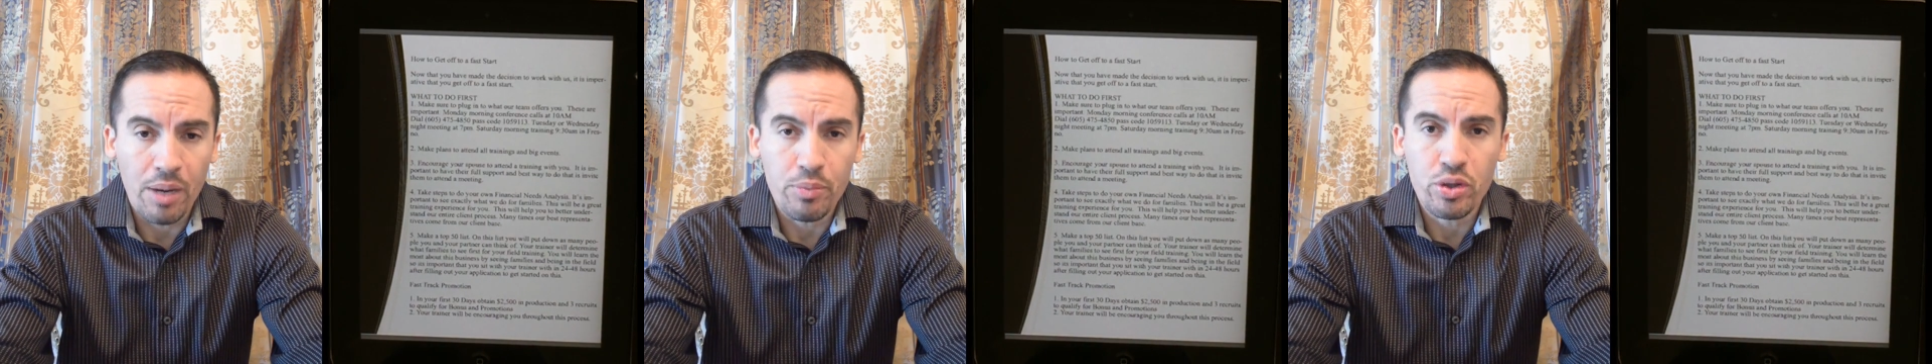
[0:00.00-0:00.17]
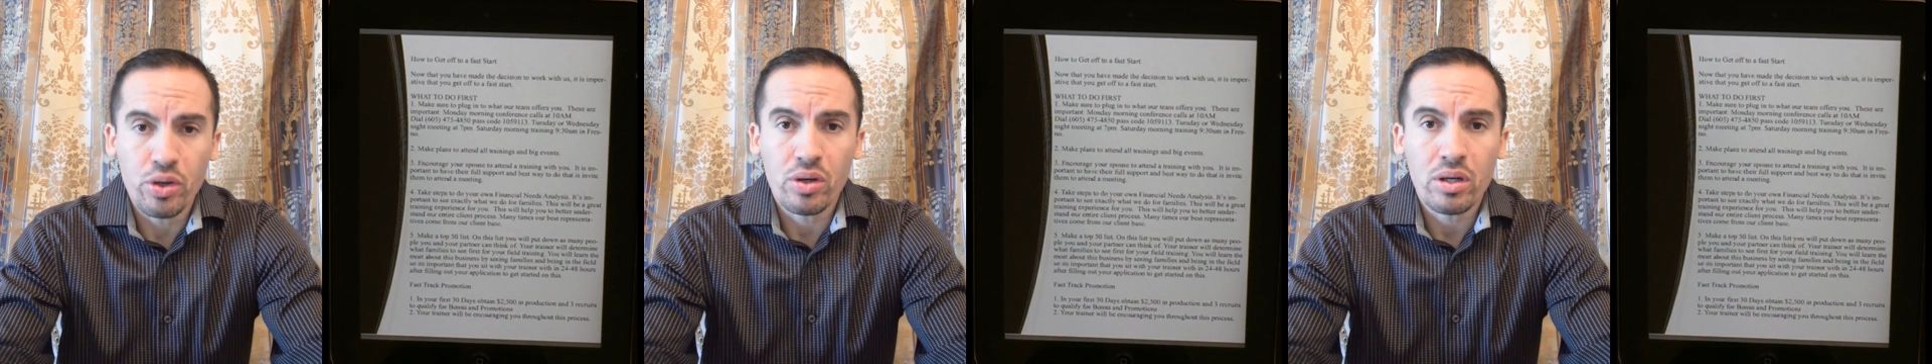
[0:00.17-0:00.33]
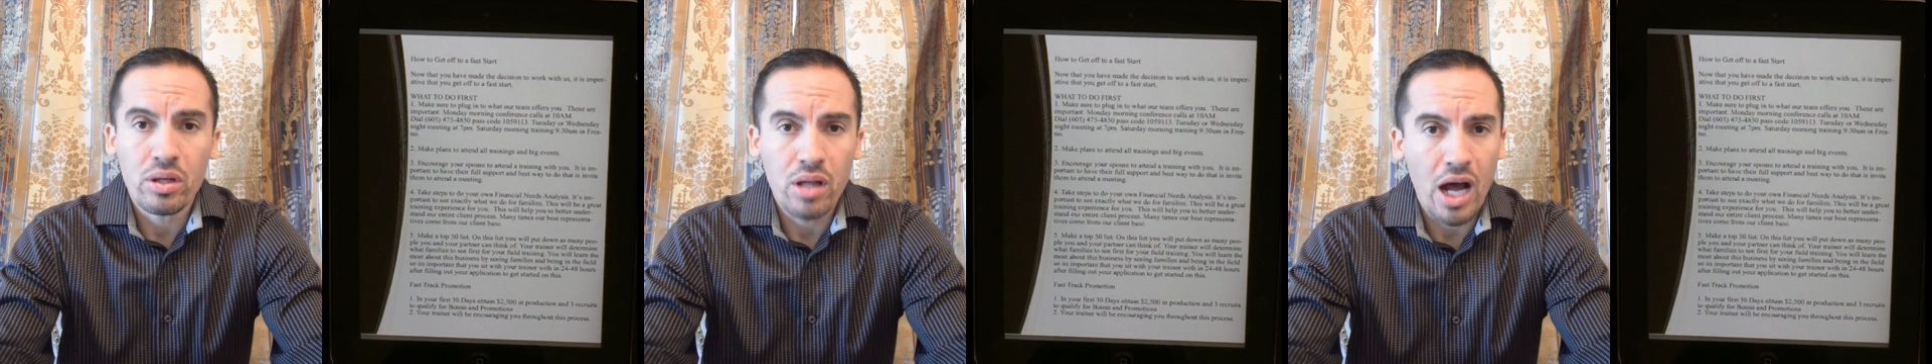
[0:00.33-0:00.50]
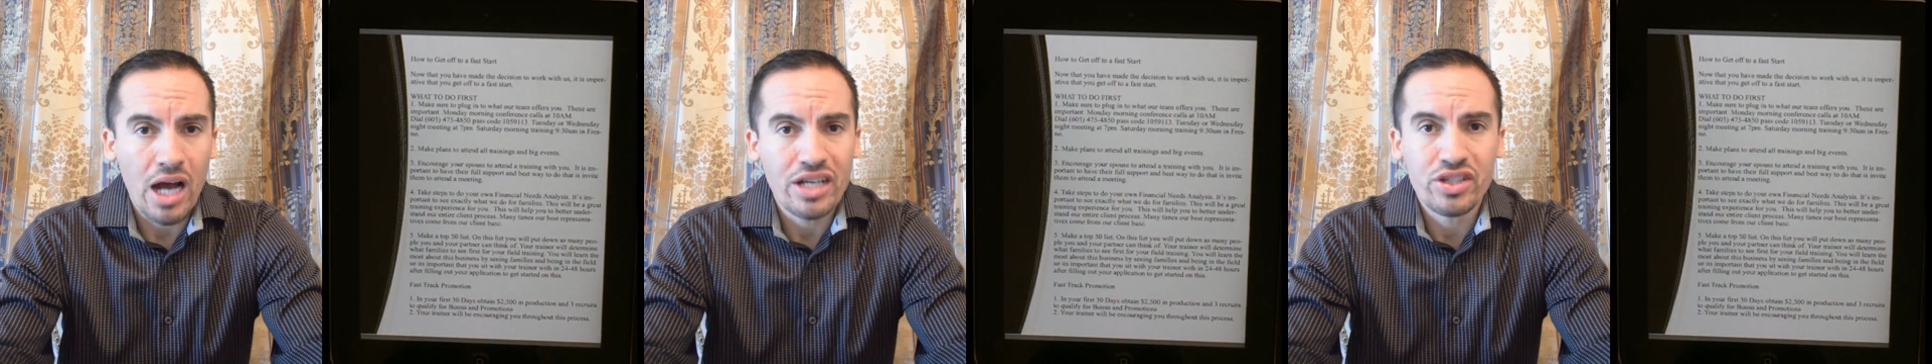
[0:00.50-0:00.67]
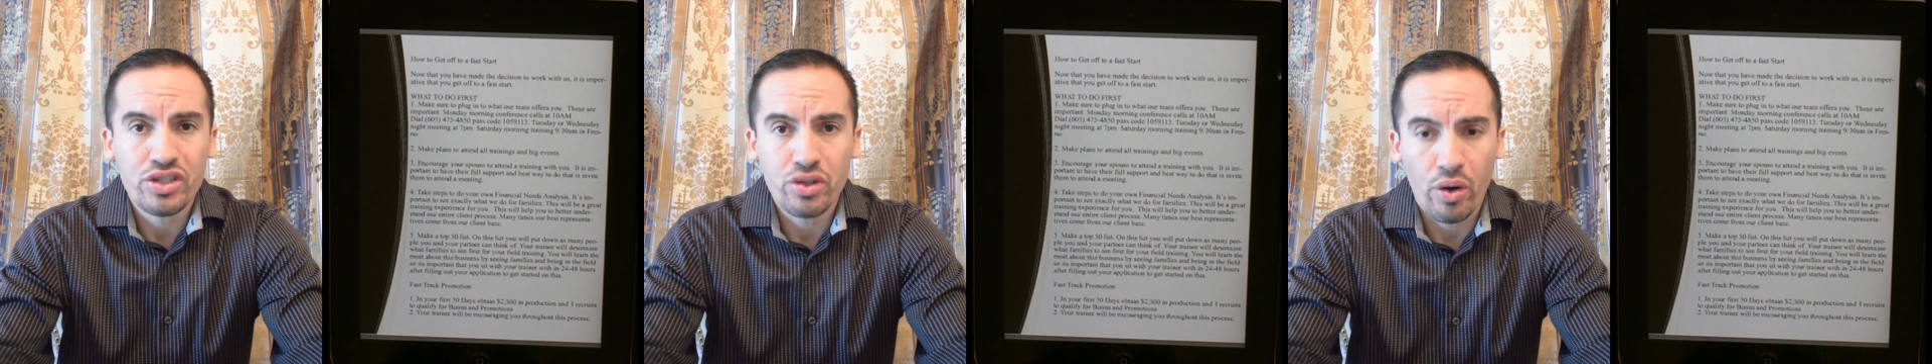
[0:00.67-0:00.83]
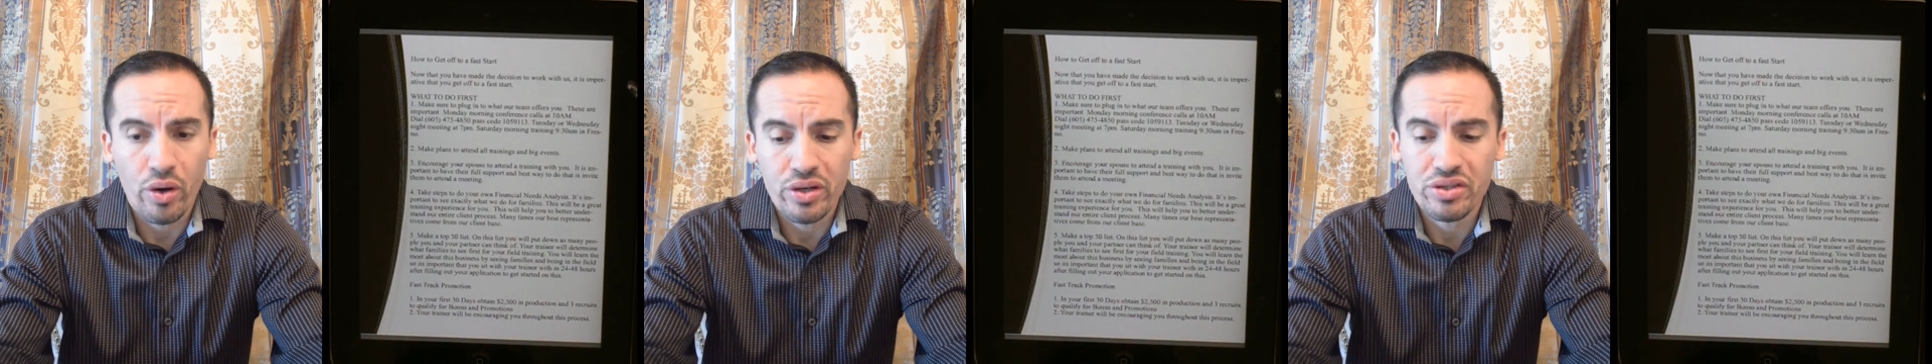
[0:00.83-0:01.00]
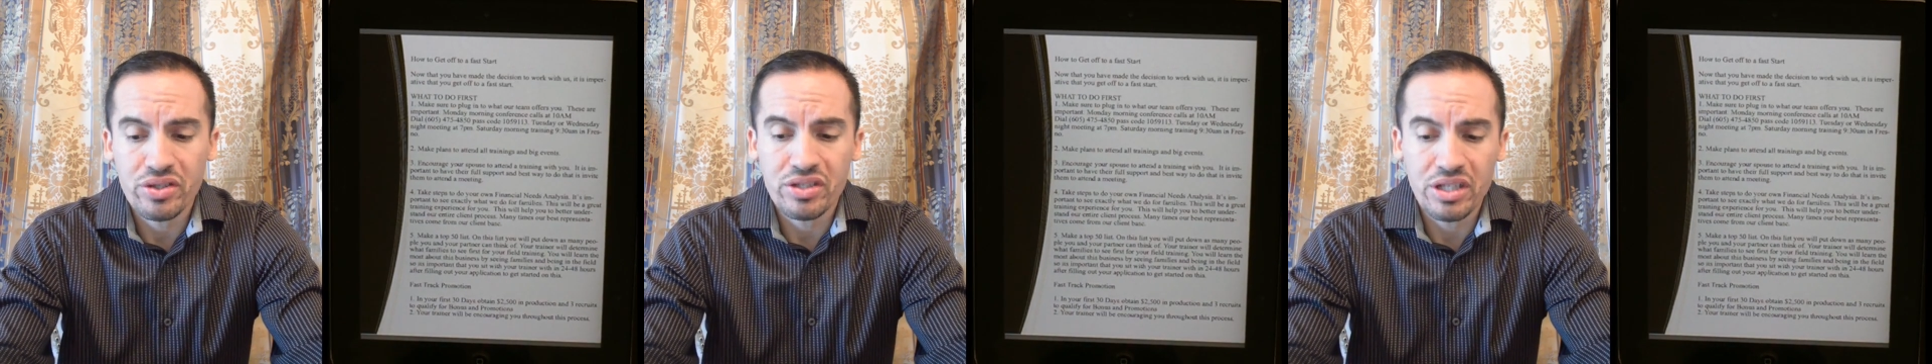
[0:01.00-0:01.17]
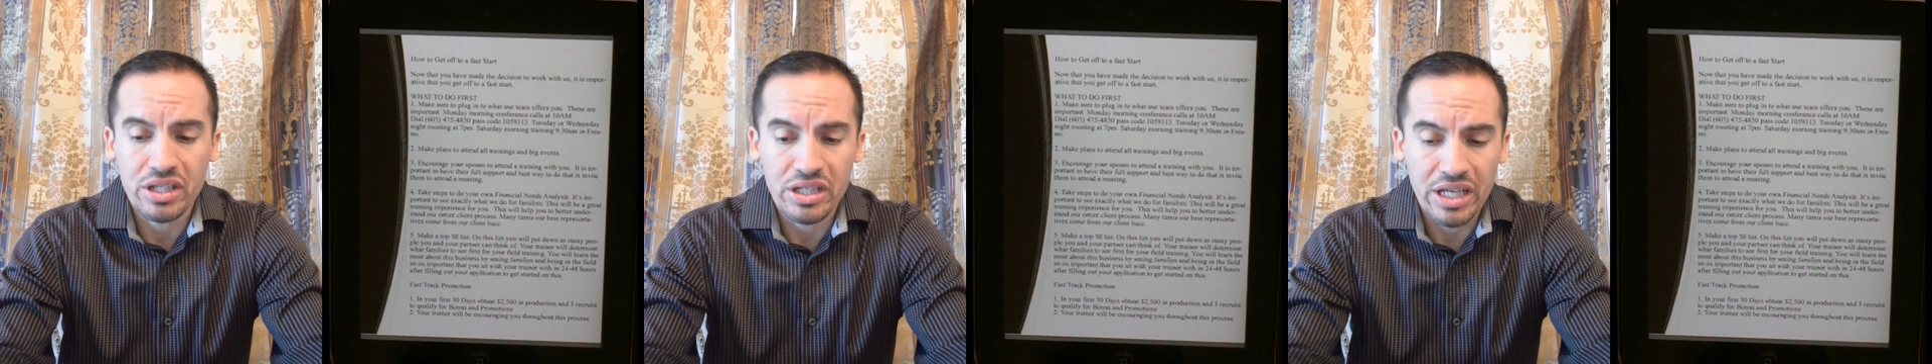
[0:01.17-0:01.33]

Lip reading: Your clock starts the